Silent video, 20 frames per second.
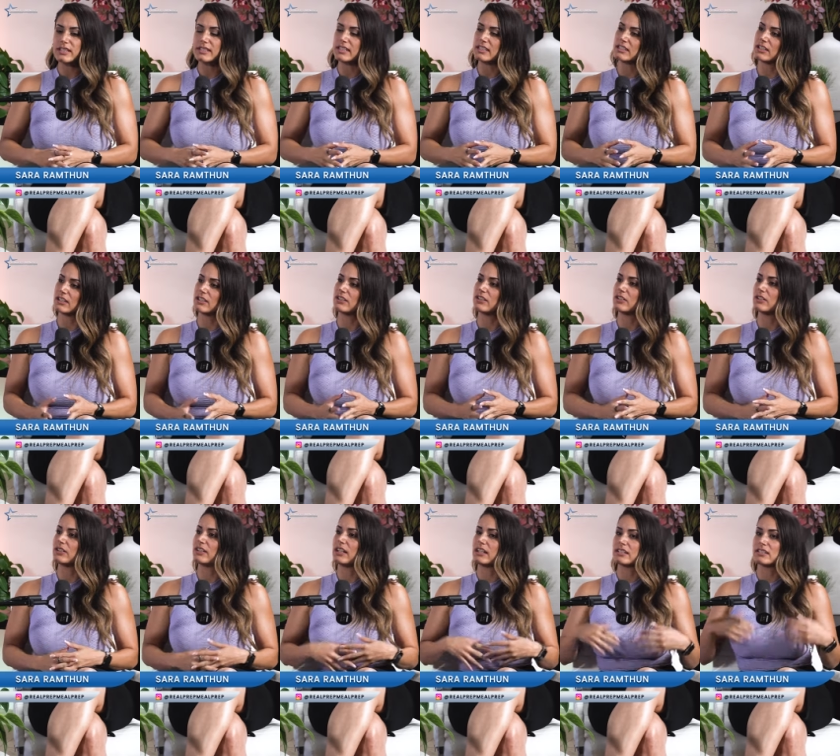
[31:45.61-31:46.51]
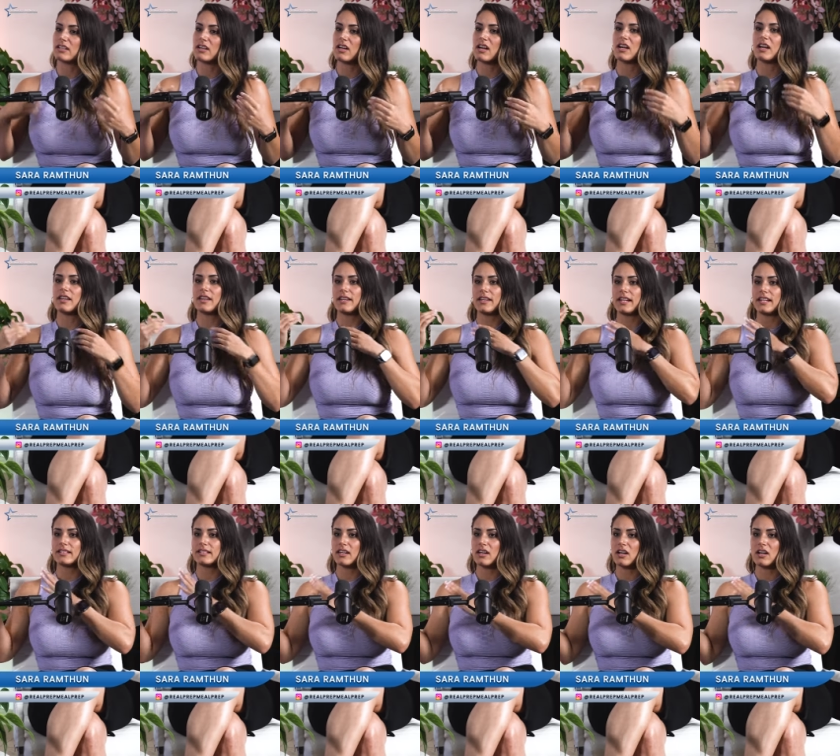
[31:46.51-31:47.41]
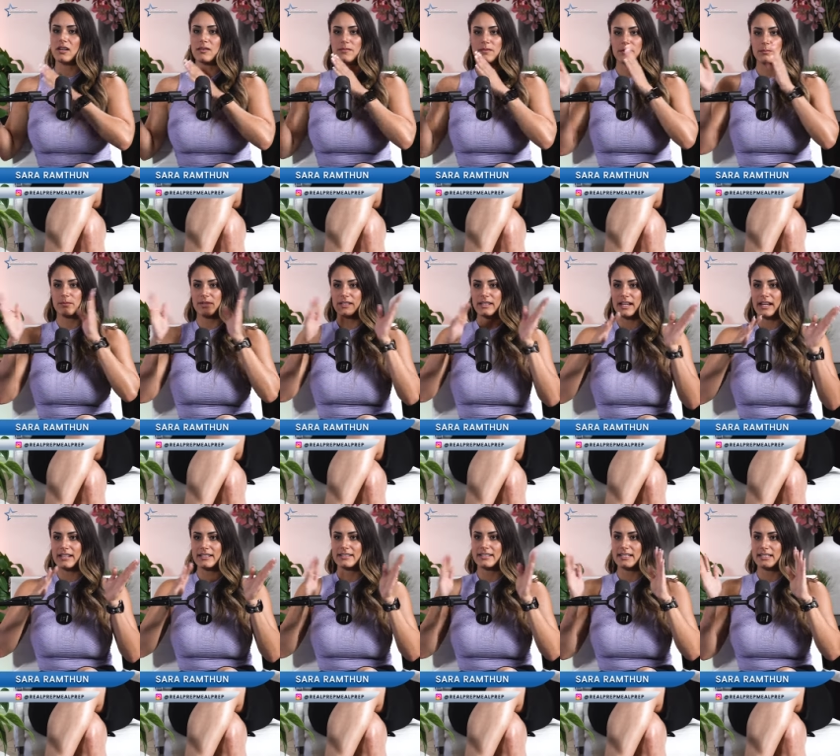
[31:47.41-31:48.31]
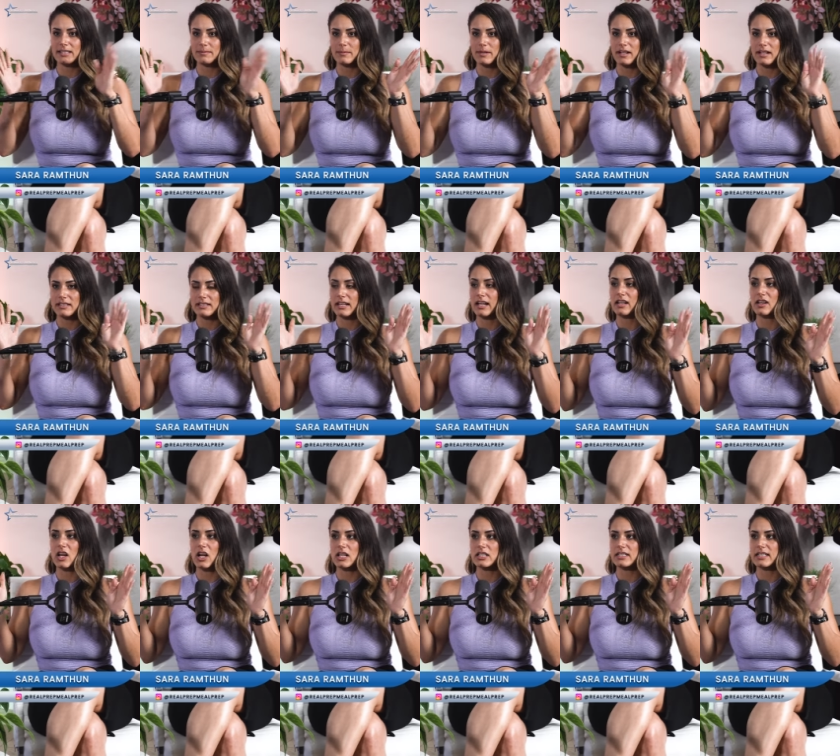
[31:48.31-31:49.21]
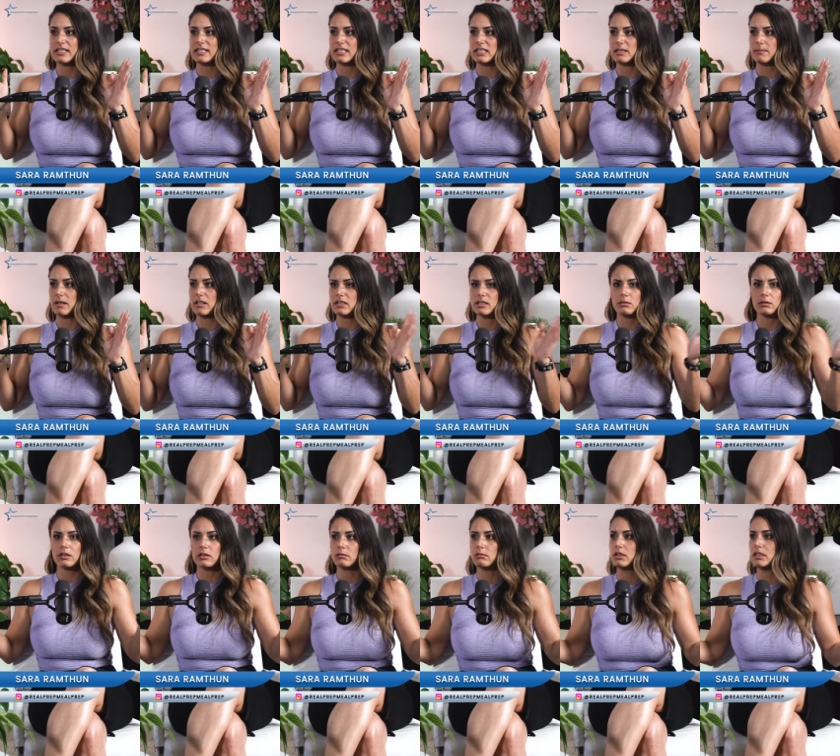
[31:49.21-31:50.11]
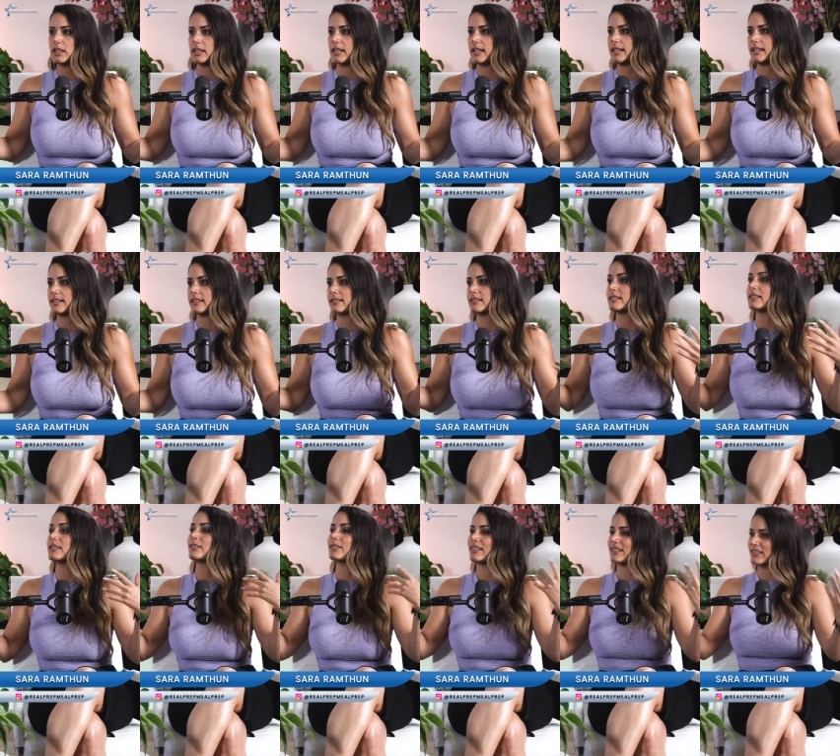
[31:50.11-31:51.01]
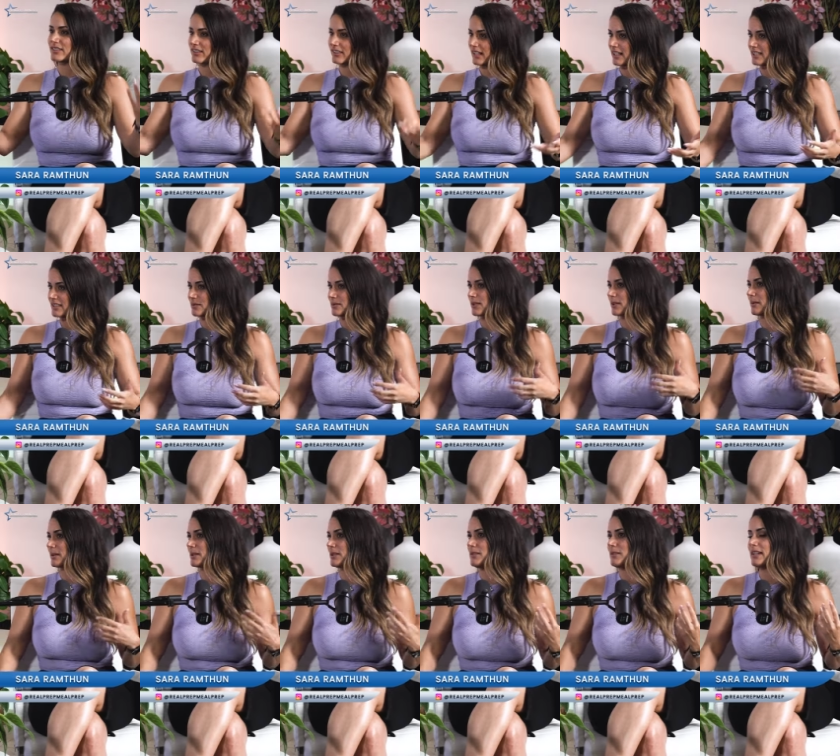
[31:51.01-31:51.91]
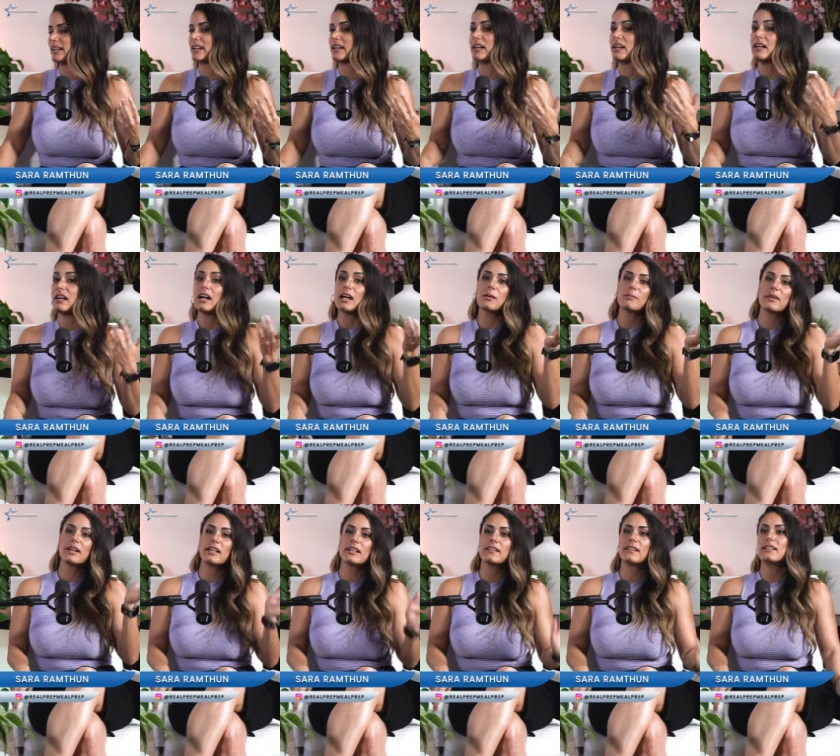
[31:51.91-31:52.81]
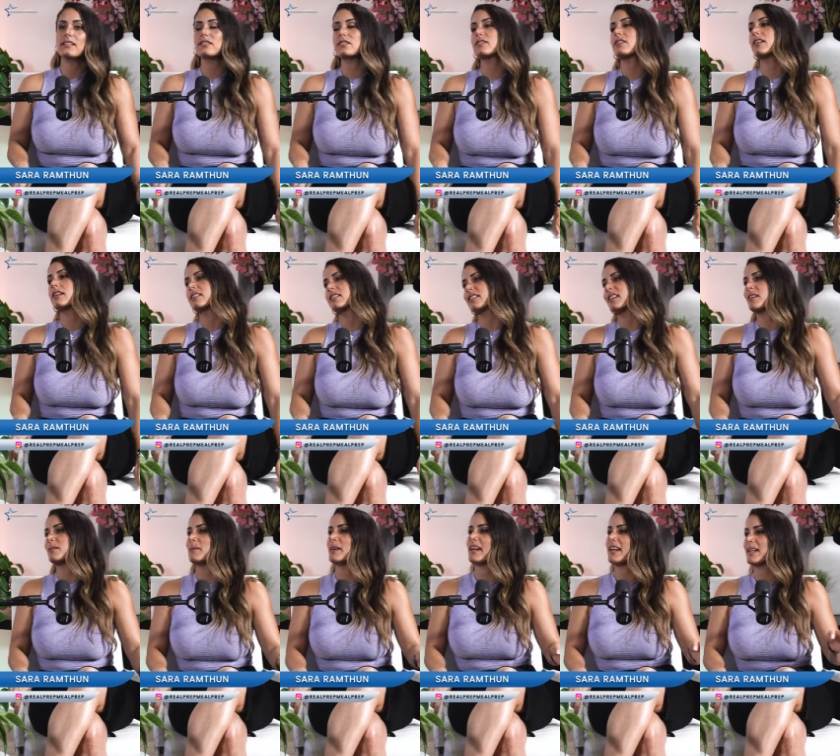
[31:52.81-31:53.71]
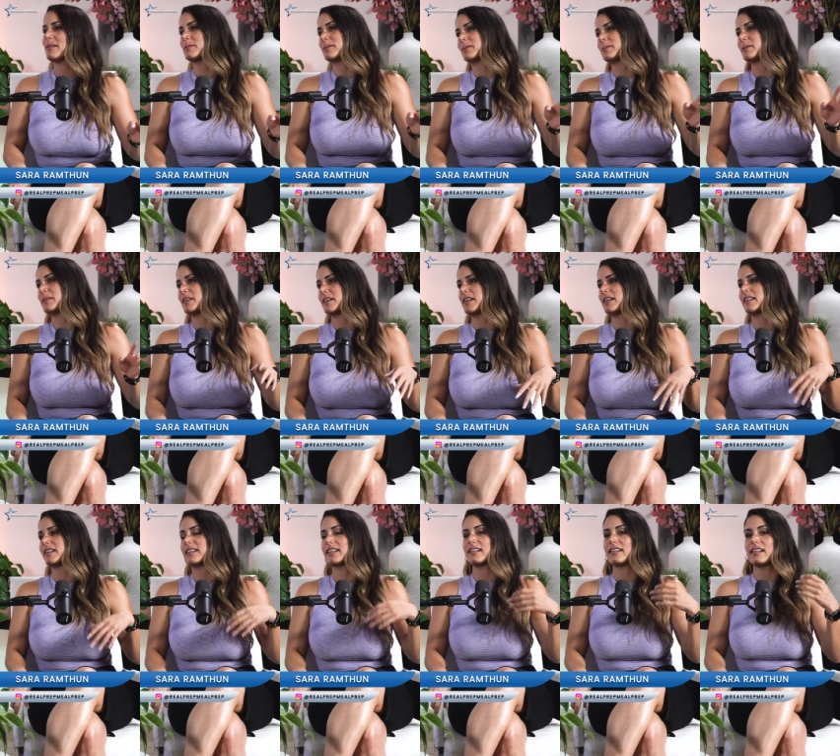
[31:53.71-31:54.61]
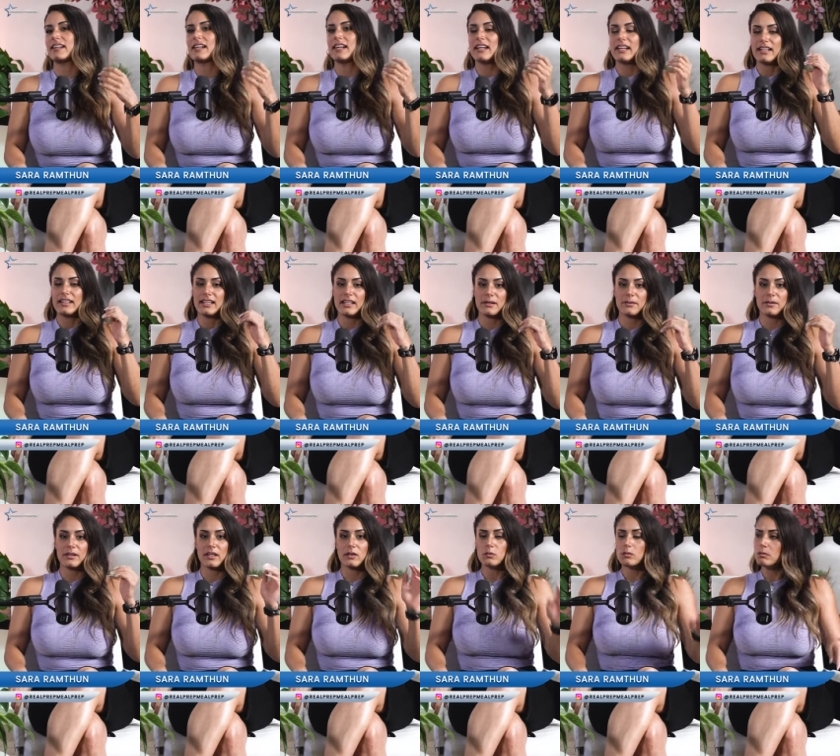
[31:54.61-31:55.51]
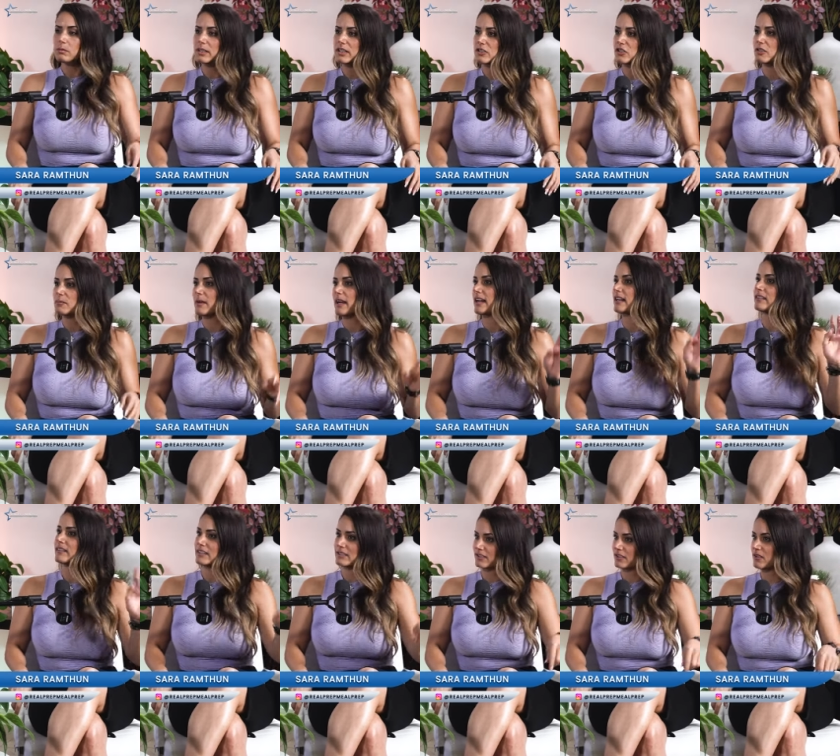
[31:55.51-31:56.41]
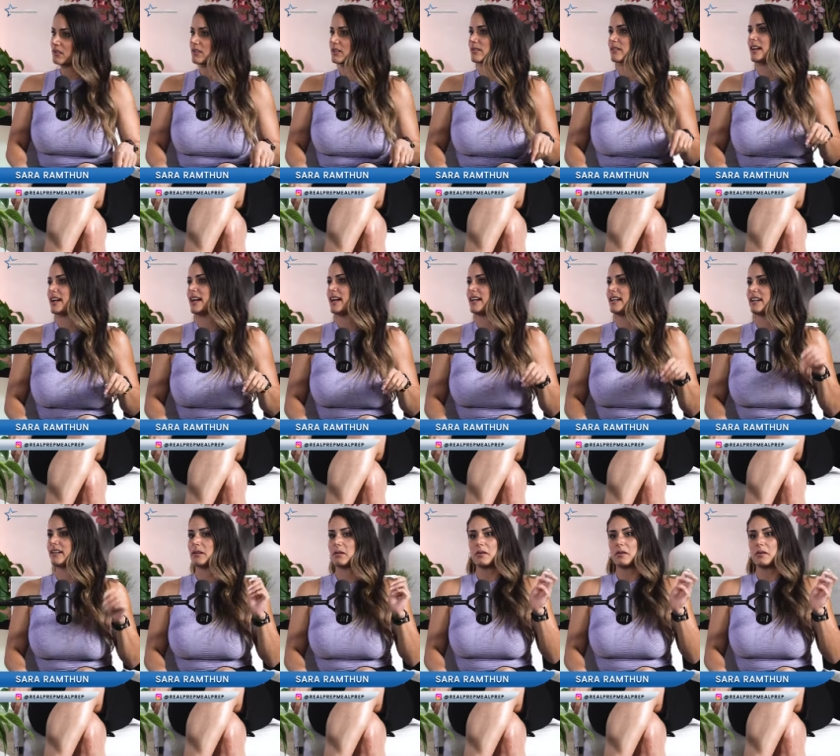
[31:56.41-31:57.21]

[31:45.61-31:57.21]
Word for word: Because they started know they saw that they saw from in that six months I lost that sixty pounds. They were like, what the heck is? This? they started asking, what am I doing? I'm riding this garage sale bike, blah blah. And then they were like, we'll rent you a bike. Let's go on a ride.